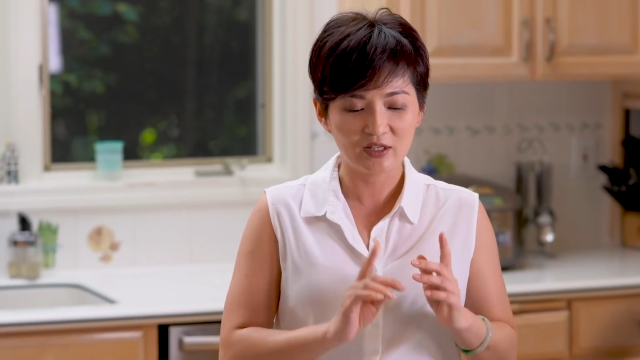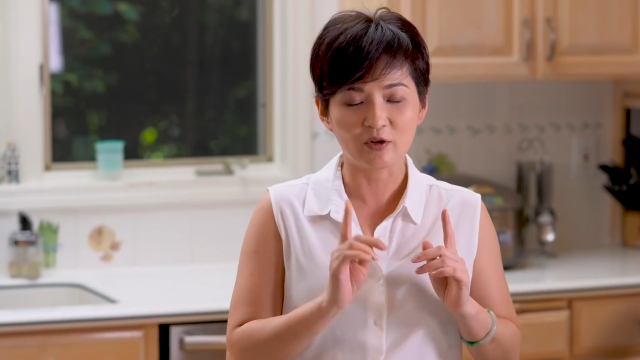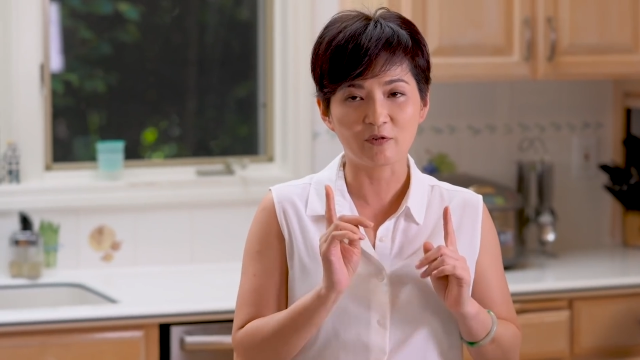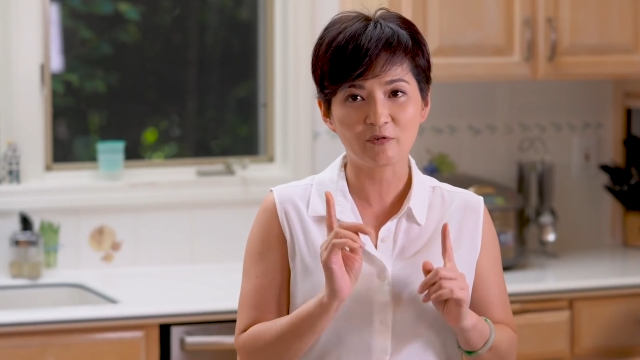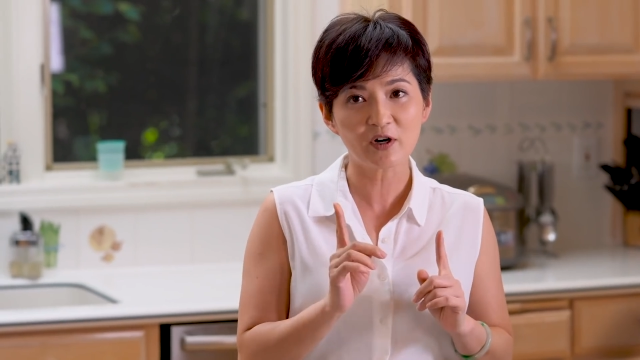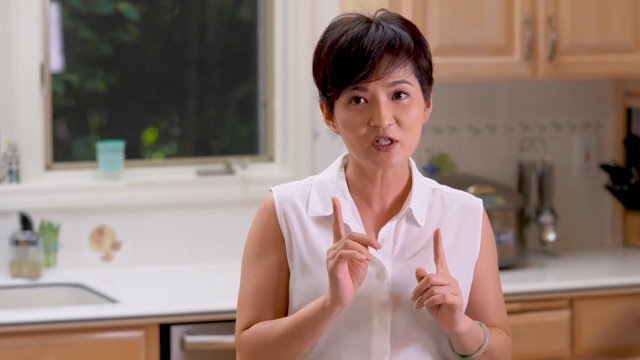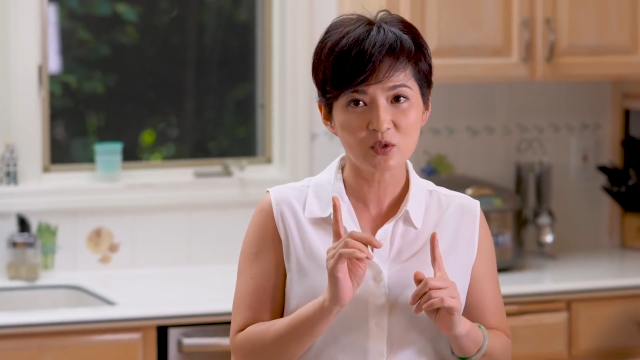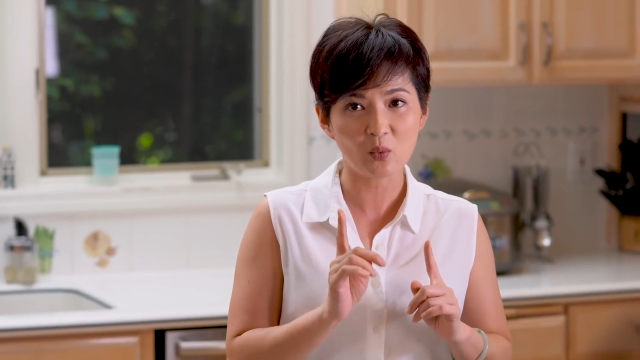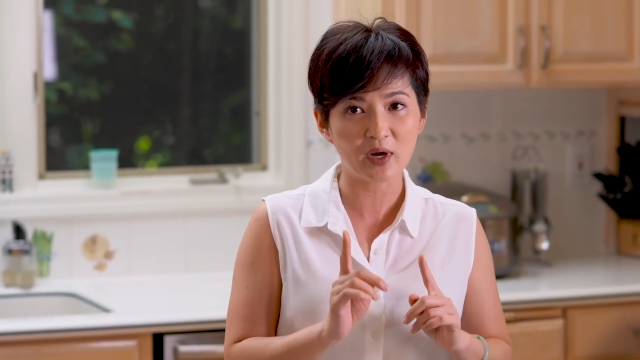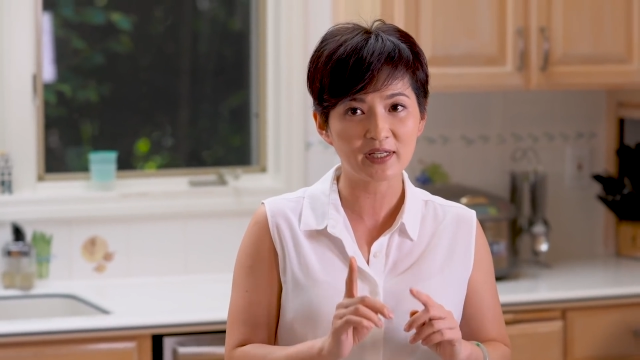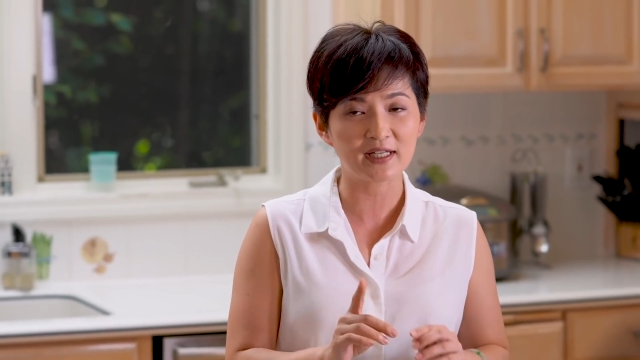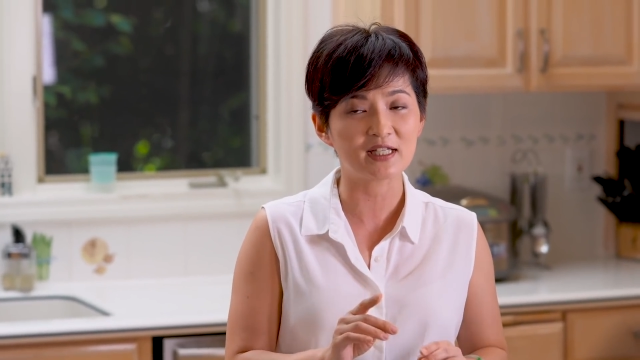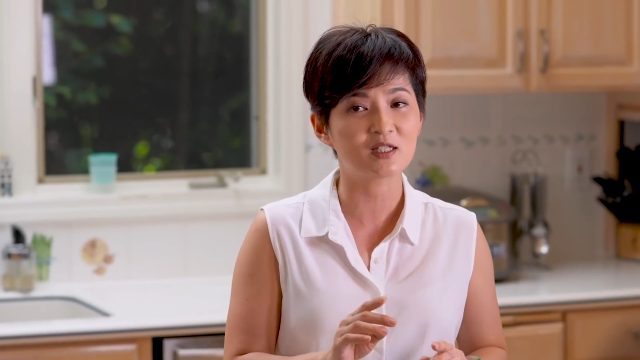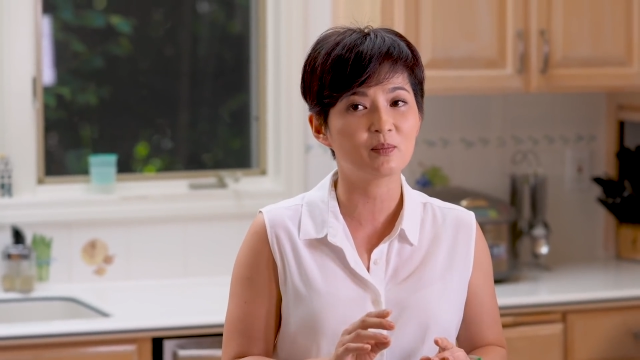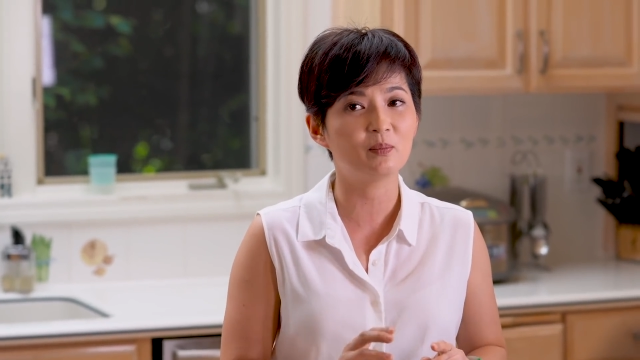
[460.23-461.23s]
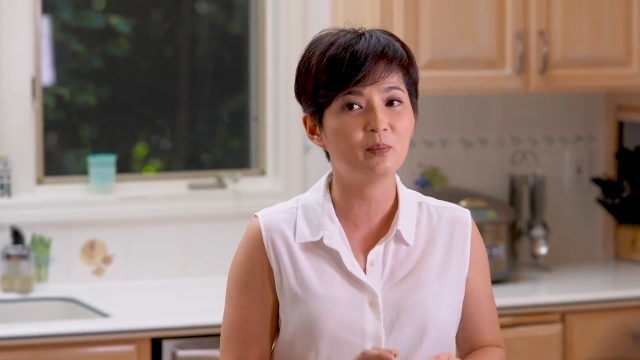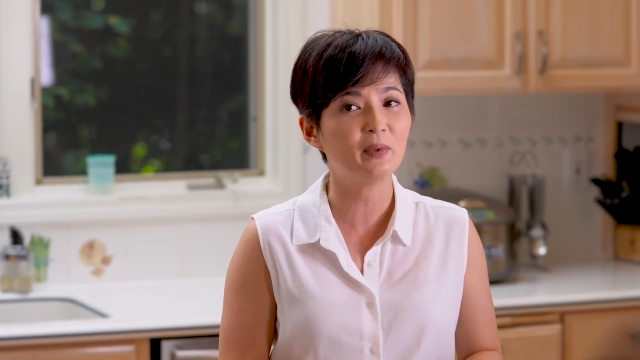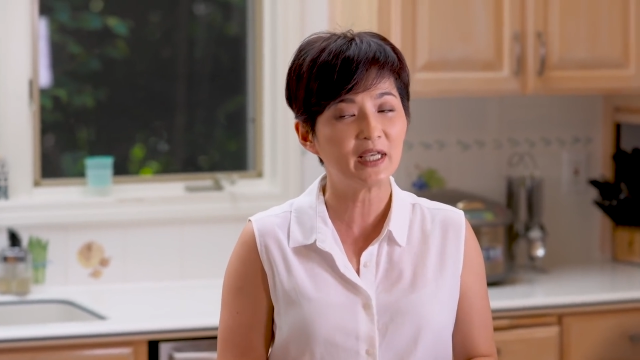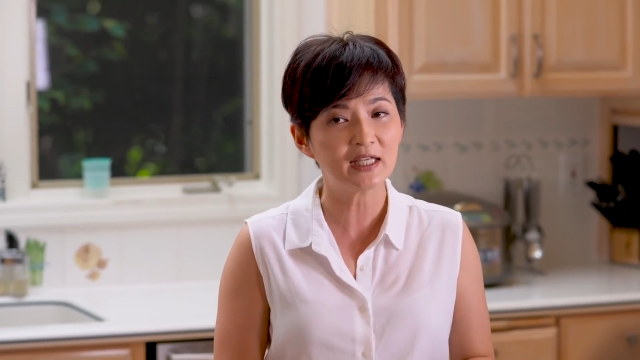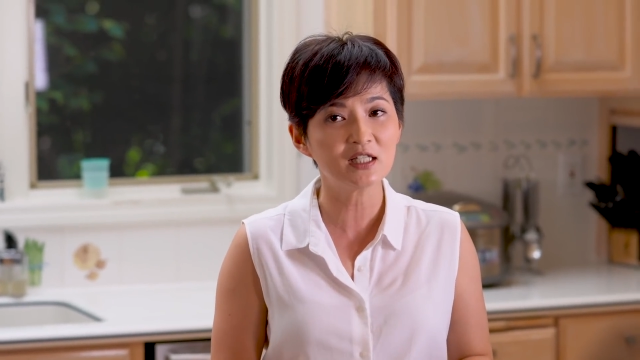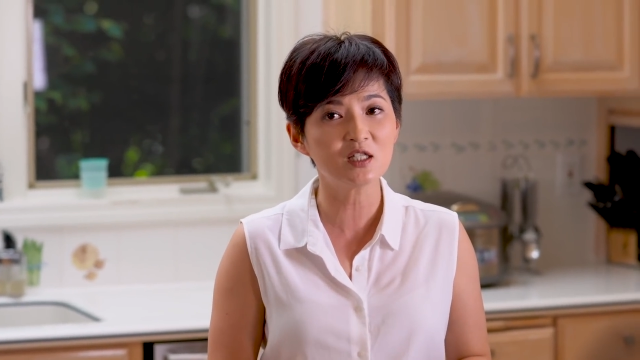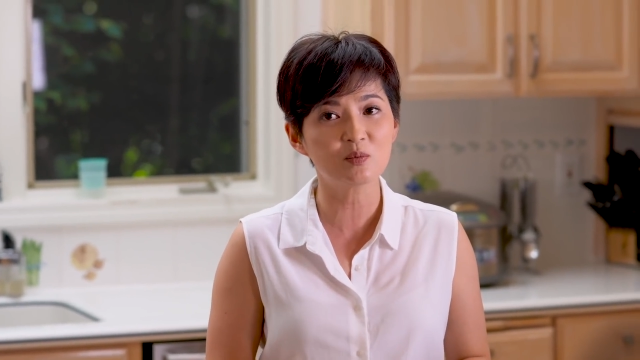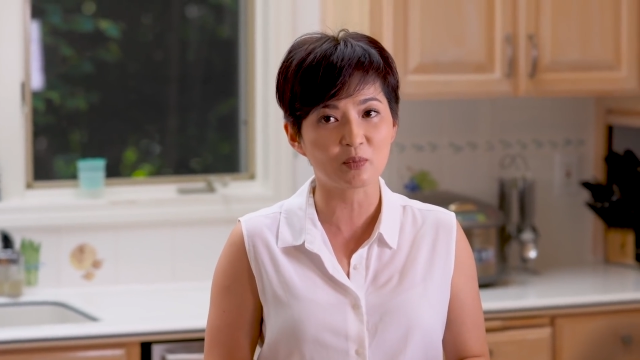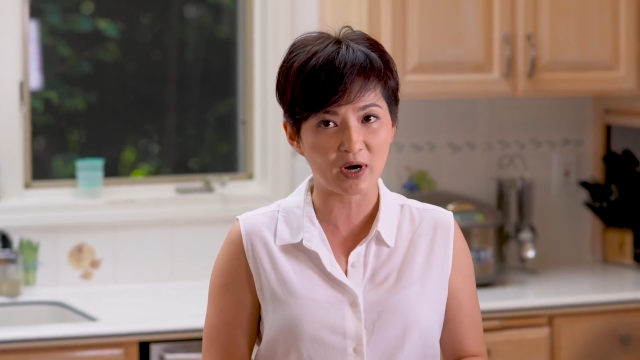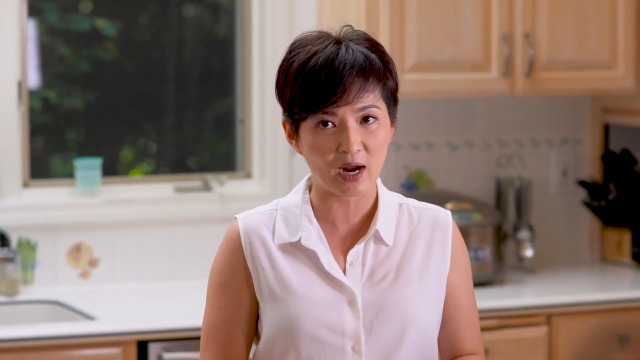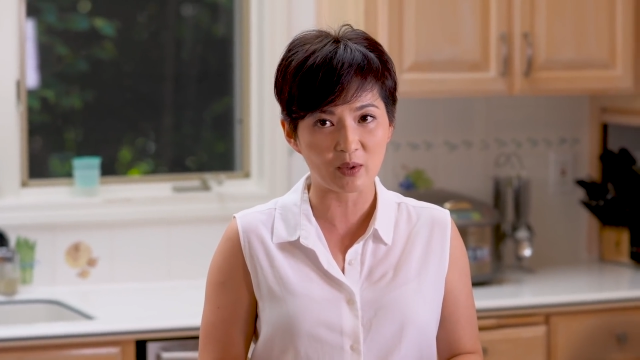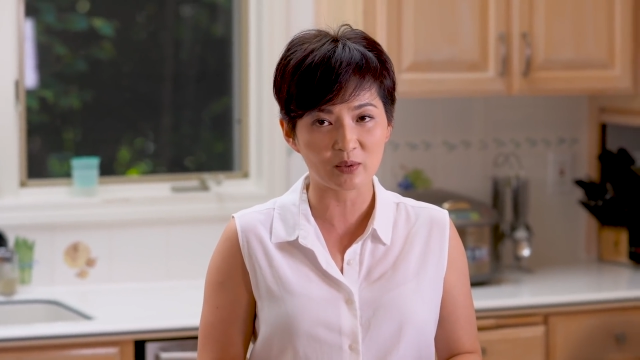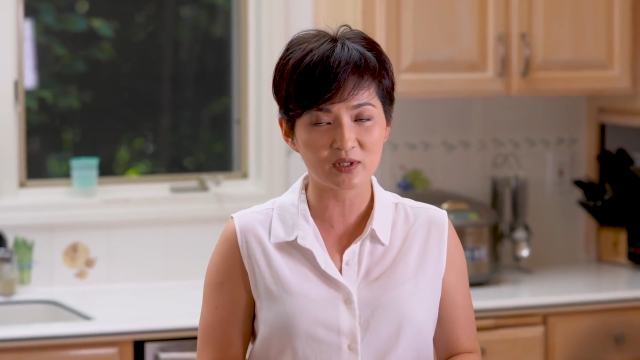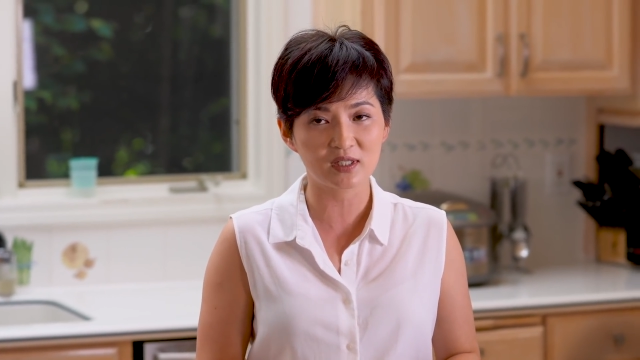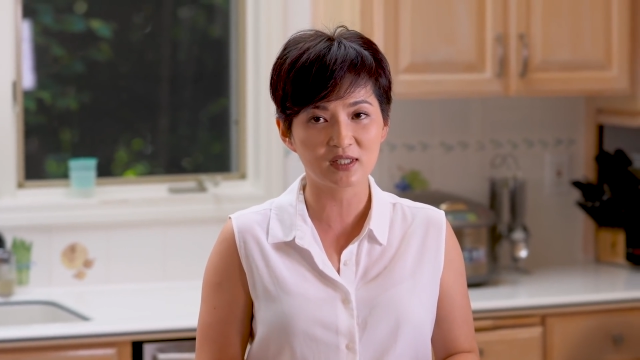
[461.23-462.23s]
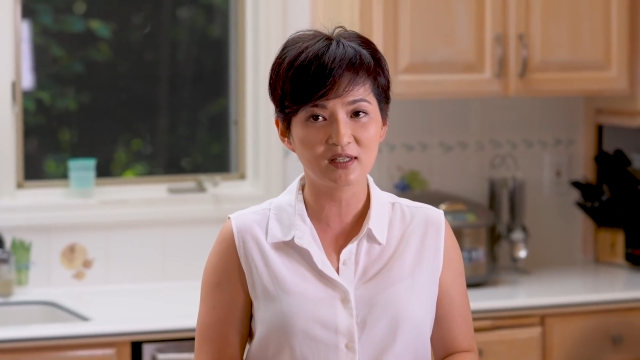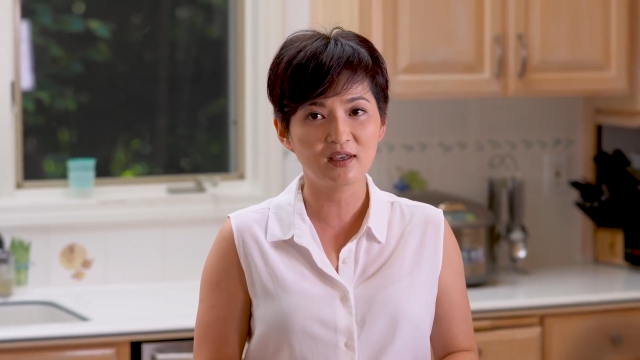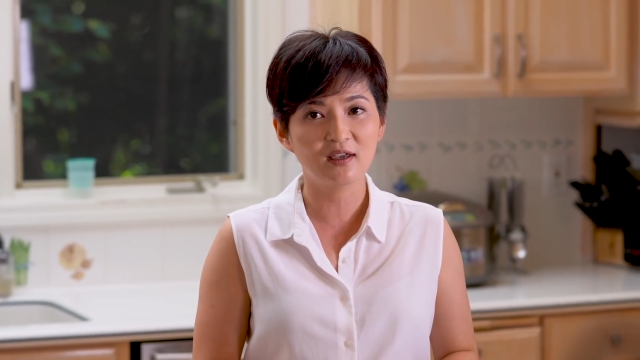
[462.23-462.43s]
The first one is bean sprout.